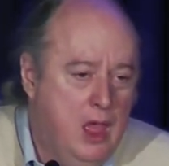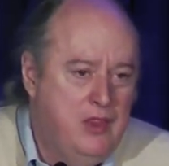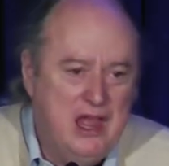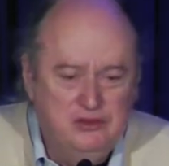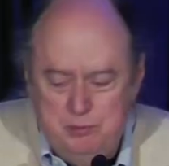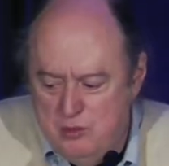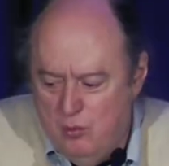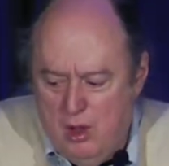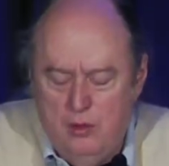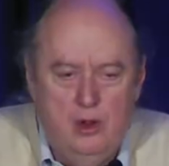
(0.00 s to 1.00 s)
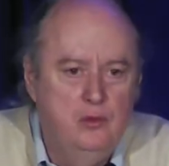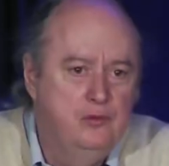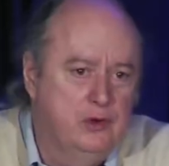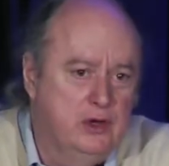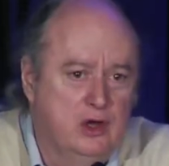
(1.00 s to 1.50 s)
That's been well known
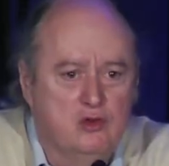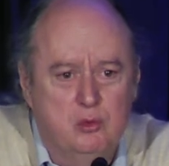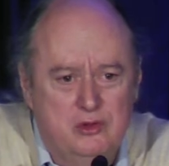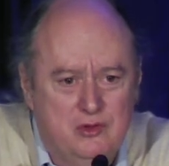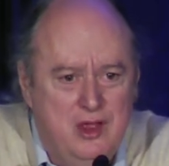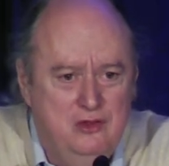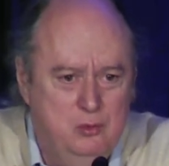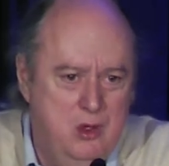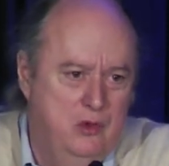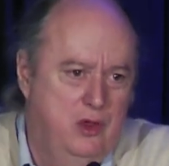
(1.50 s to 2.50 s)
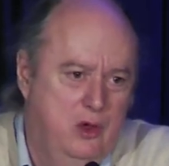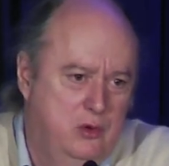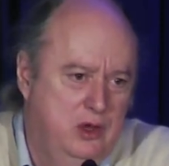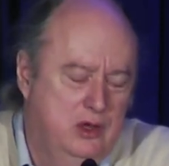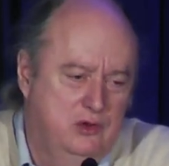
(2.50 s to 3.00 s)
for years. What's less well
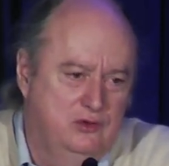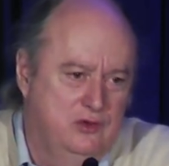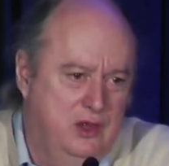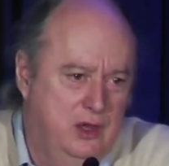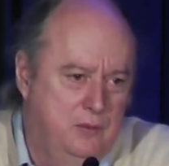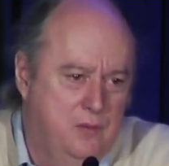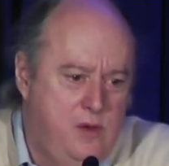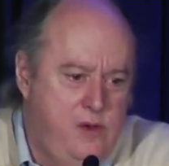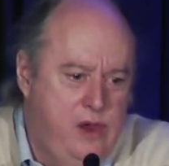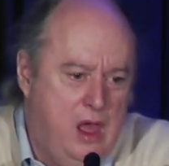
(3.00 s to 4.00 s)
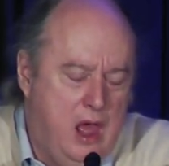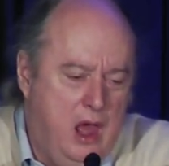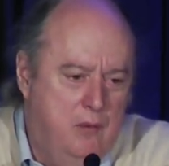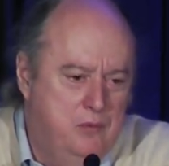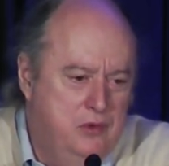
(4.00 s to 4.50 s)
known is that
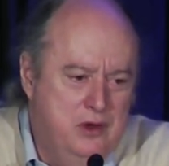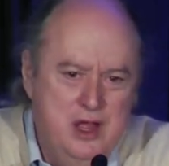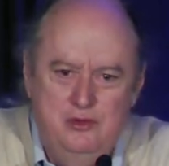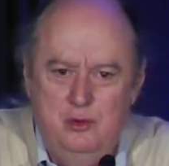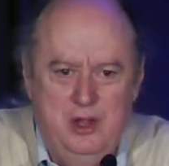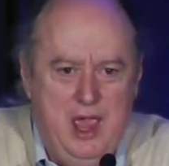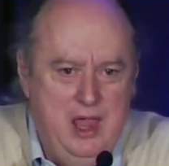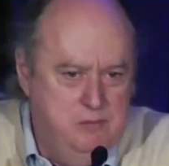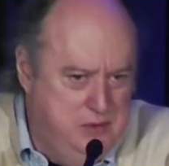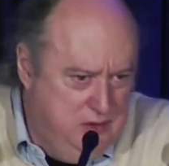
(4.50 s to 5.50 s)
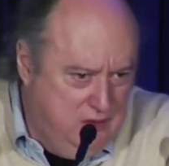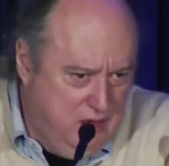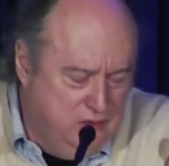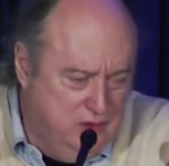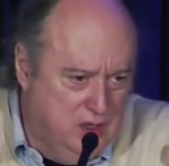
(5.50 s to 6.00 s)
um, they're not doing A-B
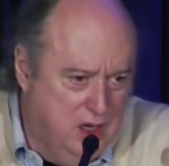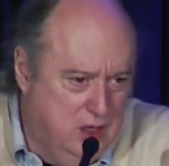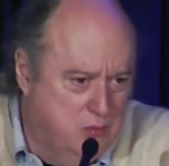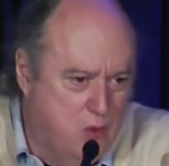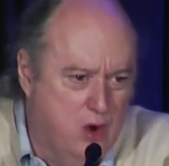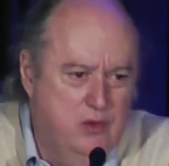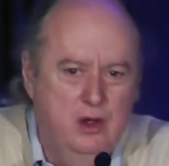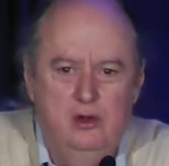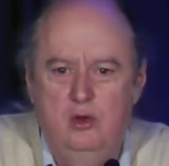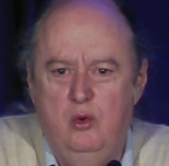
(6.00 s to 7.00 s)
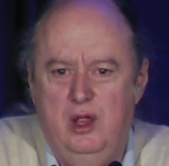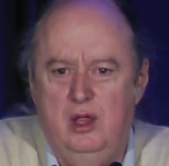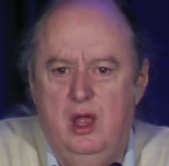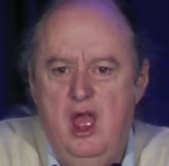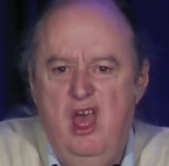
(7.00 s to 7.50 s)
testing anymore. They're
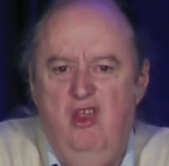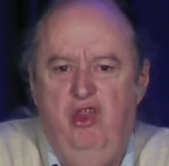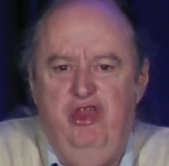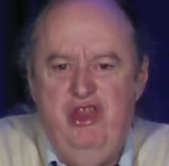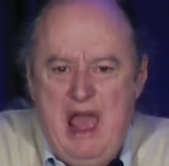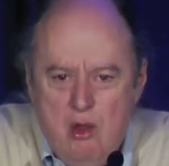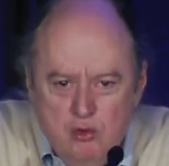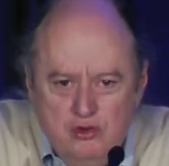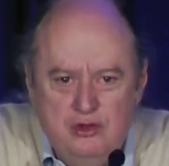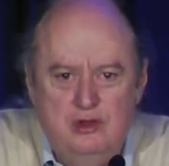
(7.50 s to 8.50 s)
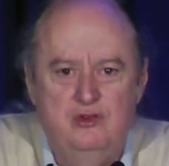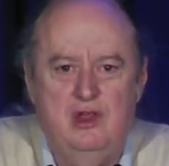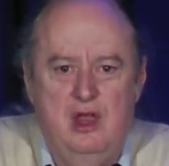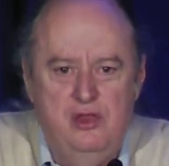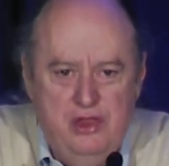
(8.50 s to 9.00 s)
doing thousands
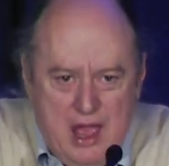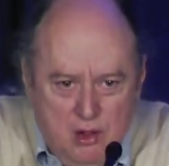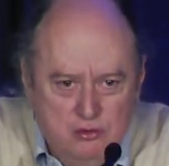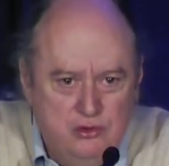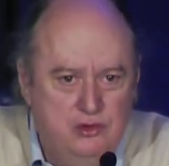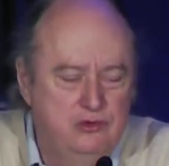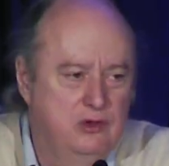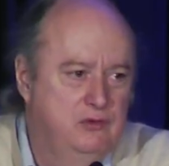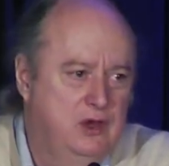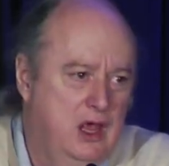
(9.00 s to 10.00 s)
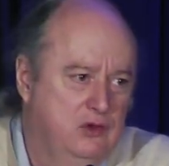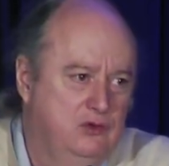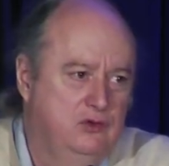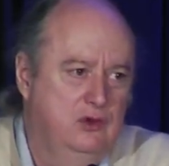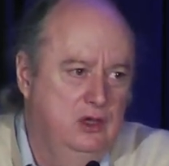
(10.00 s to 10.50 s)
and thousands of
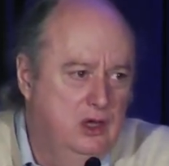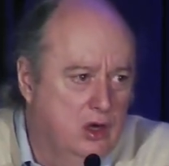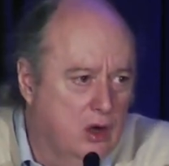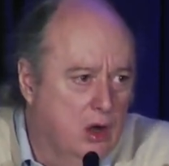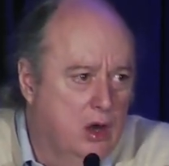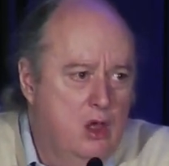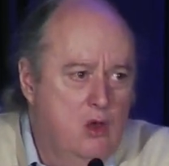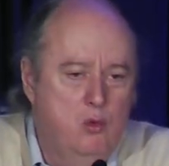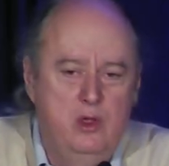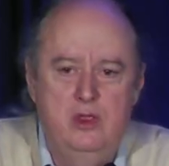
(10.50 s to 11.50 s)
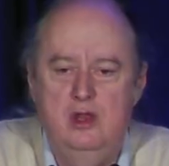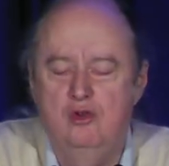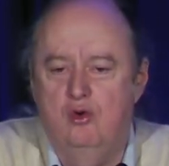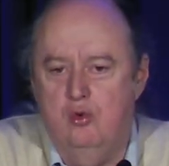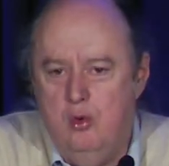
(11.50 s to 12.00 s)
tests a year with
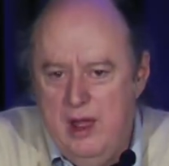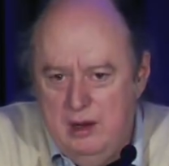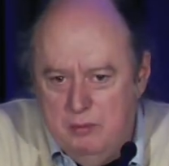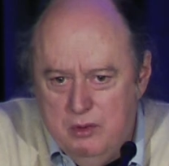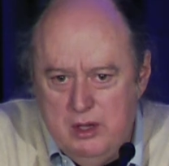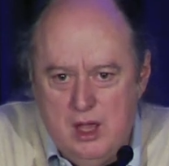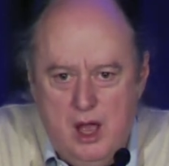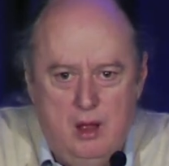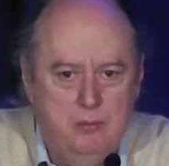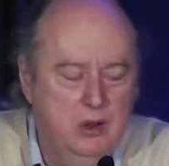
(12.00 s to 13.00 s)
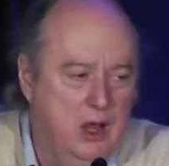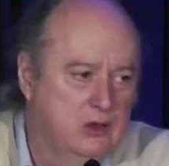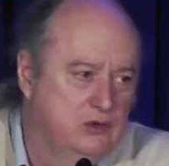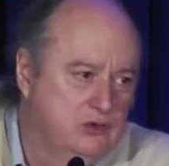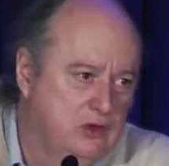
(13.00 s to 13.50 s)
incredibly
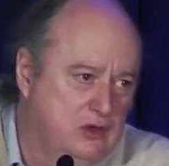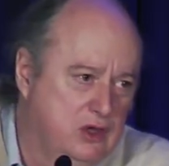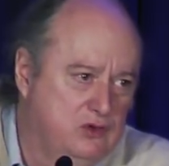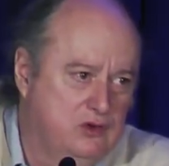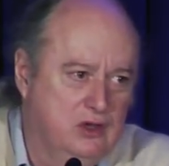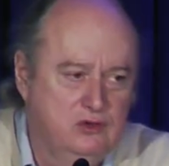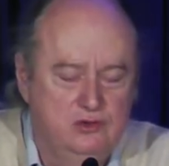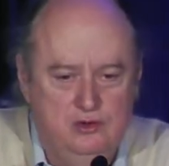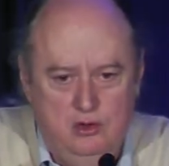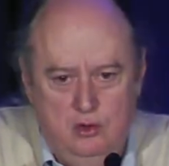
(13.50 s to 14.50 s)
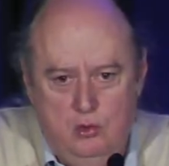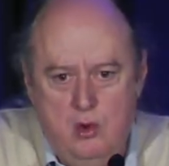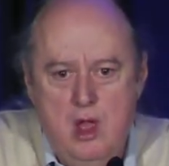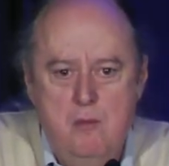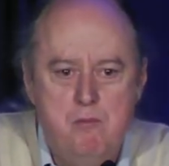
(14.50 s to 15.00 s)
complex statistics
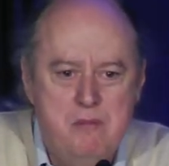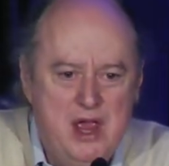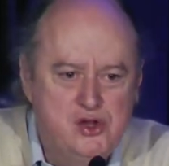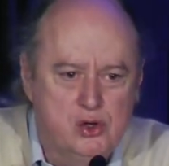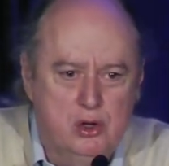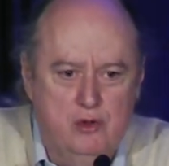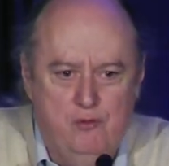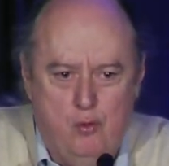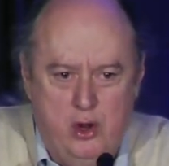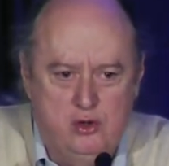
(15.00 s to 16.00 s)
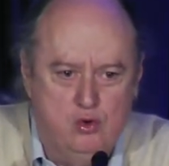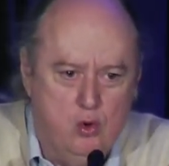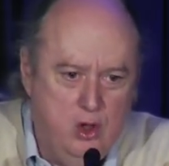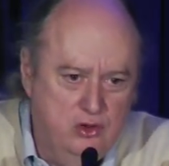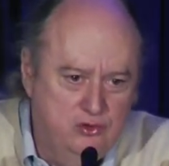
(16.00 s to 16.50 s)
to measure and avoid
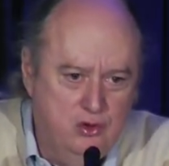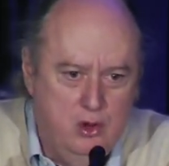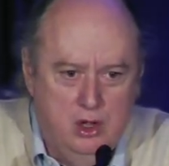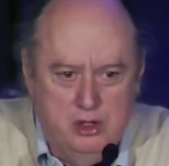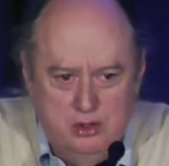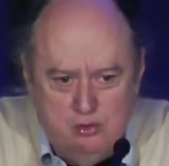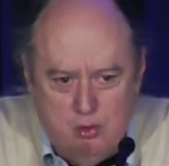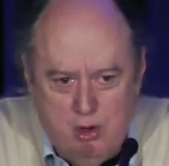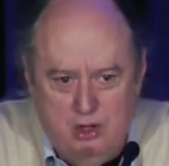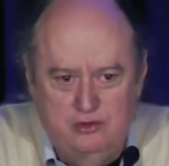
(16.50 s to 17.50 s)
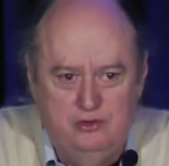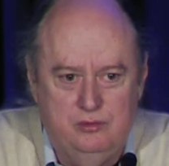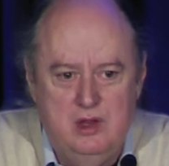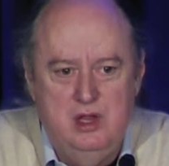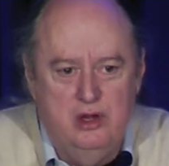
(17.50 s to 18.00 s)
crosstalk and cross
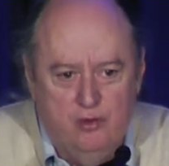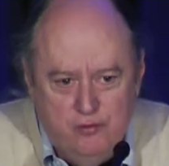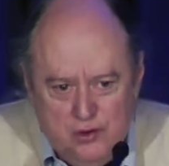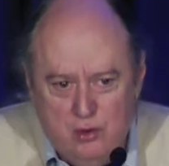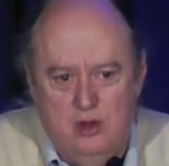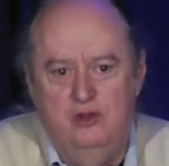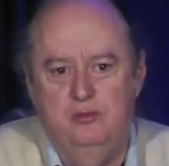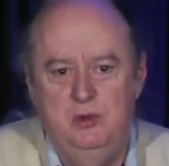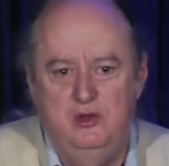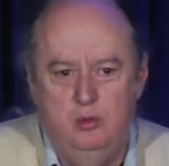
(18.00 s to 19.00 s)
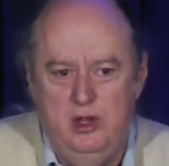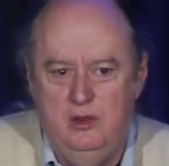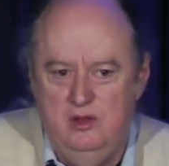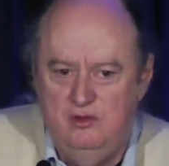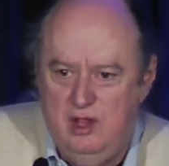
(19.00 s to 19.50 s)
interference between
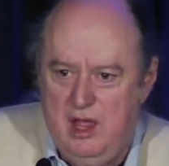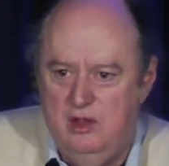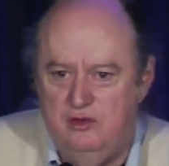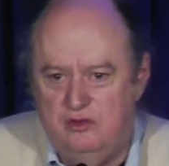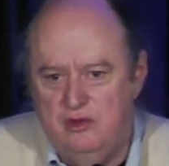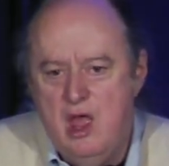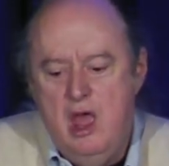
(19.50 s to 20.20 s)
these tests.